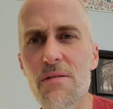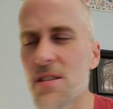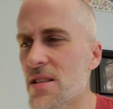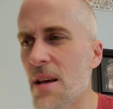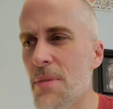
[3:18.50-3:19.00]

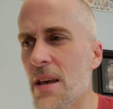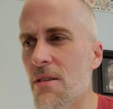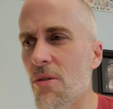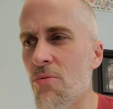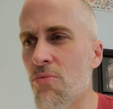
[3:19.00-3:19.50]
Just let
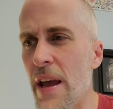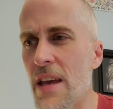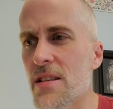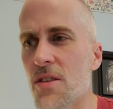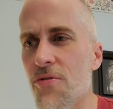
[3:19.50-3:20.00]
me
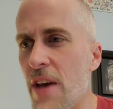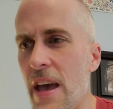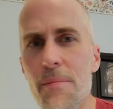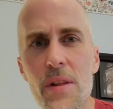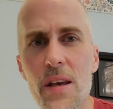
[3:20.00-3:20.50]
raise a
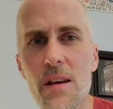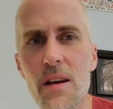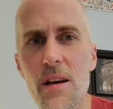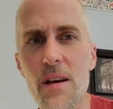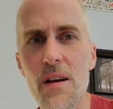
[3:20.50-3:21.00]
family.
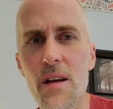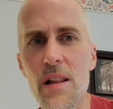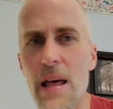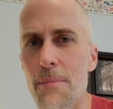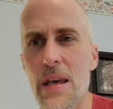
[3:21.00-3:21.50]

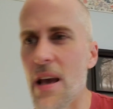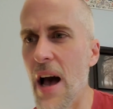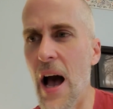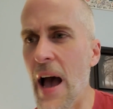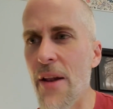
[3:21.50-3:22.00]
Let me,
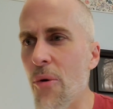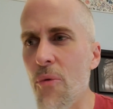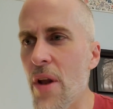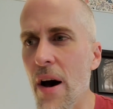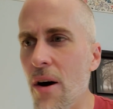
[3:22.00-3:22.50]
I
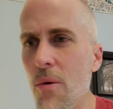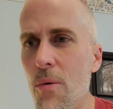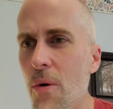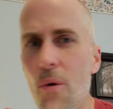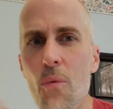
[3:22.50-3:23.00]
don't
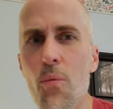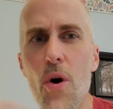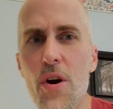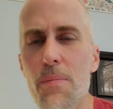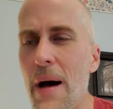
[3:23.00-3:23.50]
know,
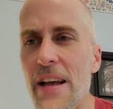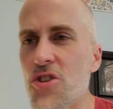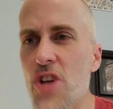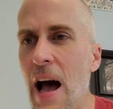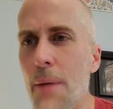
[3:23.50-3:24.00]
work my
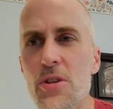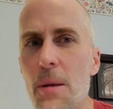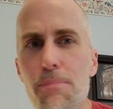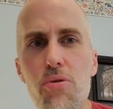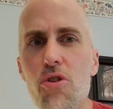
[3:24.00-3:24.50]
job as a
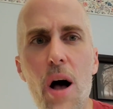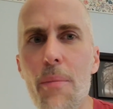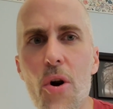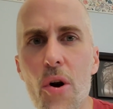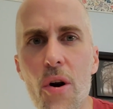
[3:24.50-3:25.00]

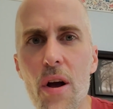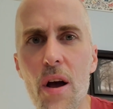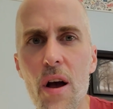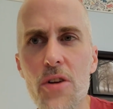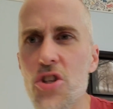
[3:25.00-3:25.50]
plumber
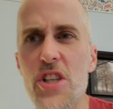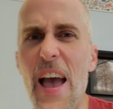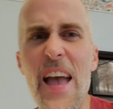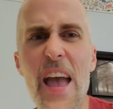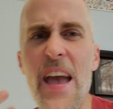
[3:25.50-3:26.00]
just
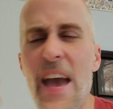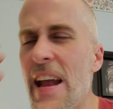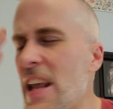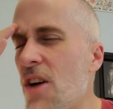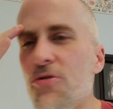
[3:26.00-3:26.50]
a, a,
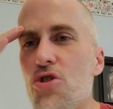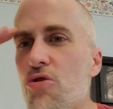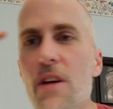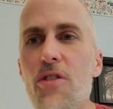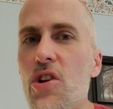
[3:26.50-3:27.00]
any of
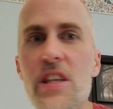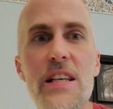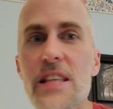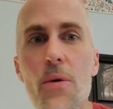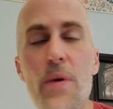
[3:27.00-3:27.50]
trivial
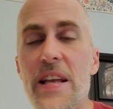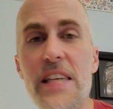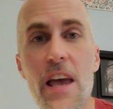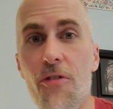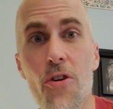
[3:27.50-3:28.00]
things that we
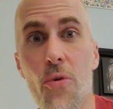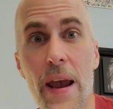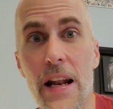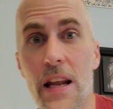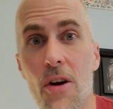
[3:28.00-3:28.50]
take for
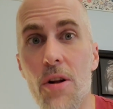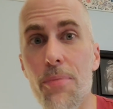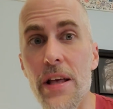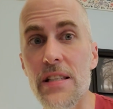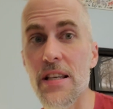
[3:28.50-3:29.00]
granted here in a
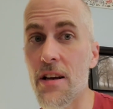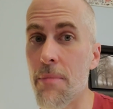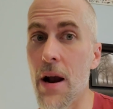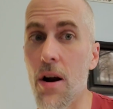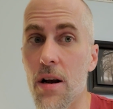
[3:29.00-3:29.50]
place like
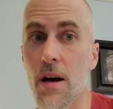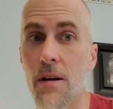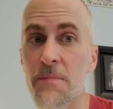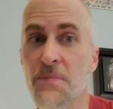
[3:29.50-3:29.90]
America.